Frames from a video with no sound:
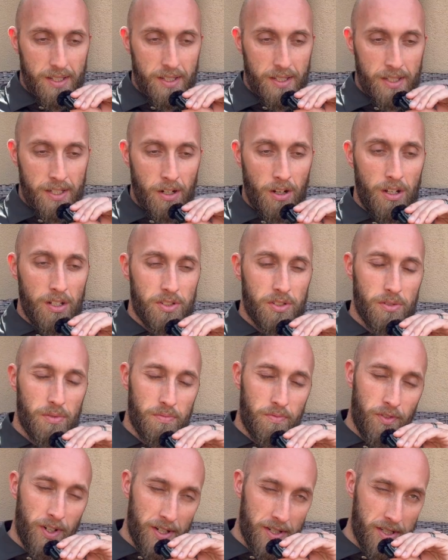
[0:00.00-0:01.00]
They're also
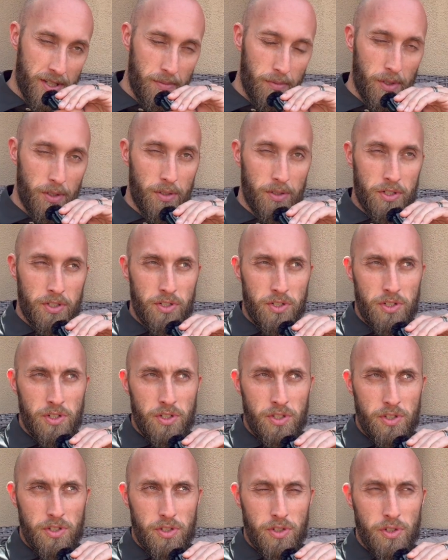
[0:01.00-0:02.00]
very similar
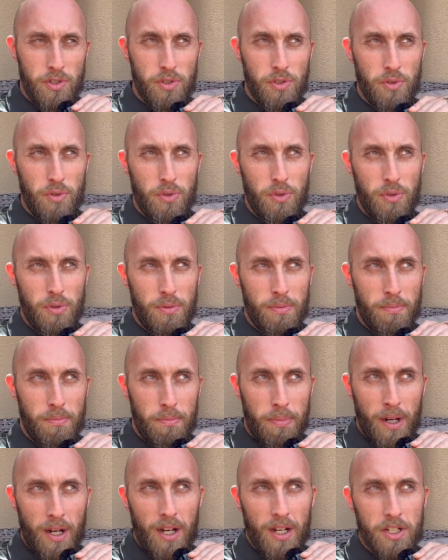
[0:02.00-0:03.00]
to
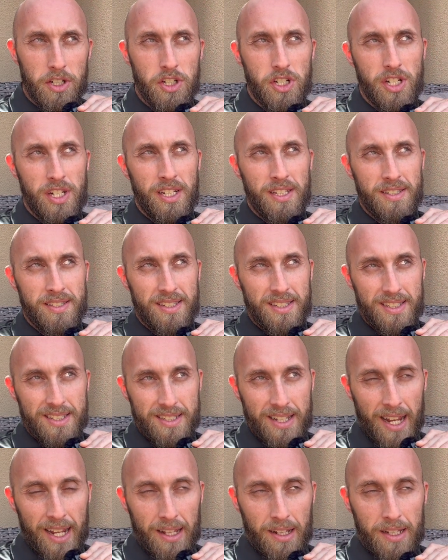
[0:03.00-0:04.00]
Bosch in
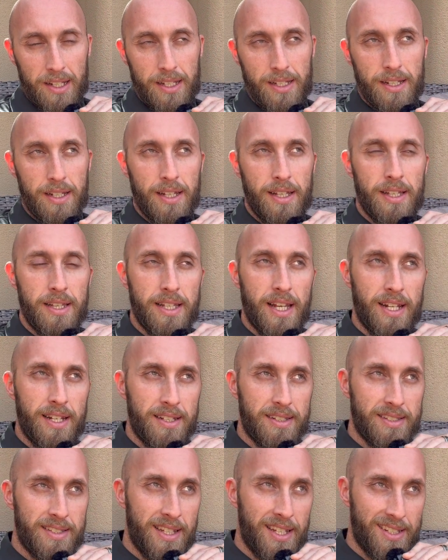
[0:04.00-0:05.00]
styling, in that
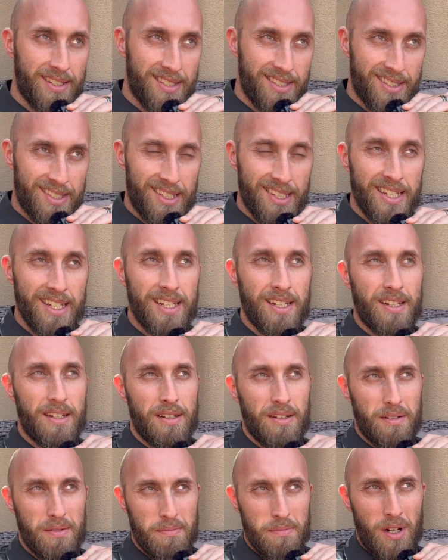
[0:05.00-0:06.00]
it's that
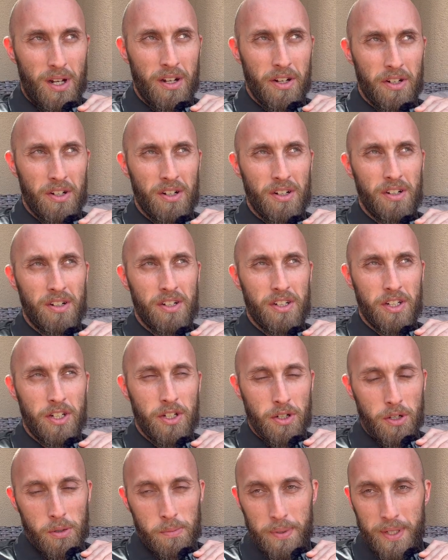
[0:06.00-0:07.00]
sleek, modern,
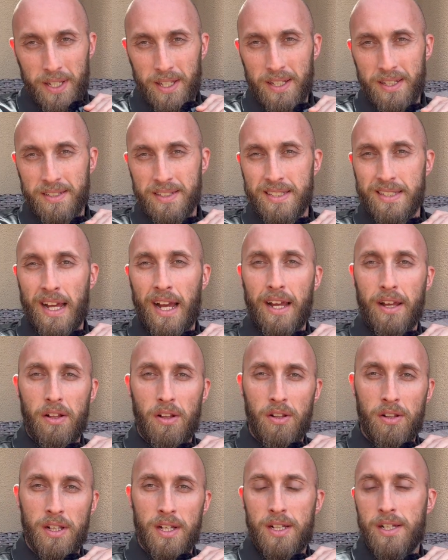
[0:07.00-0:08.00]
European
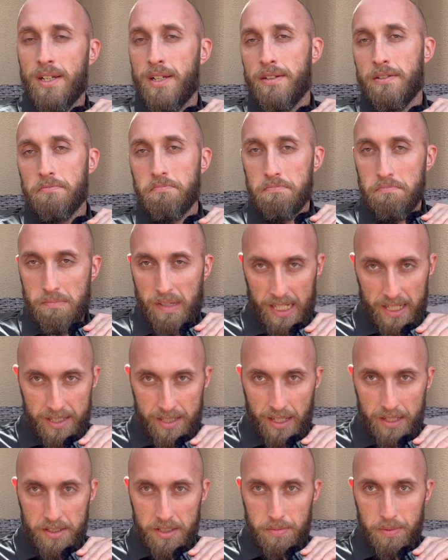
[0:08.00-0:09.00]
style. Makes
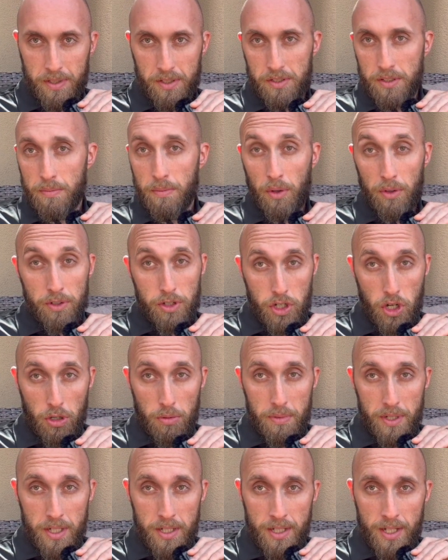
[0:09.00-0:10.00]
sense because they're both
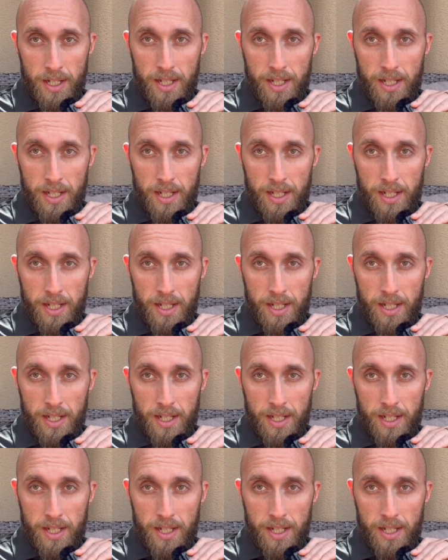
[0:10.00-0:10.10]
German.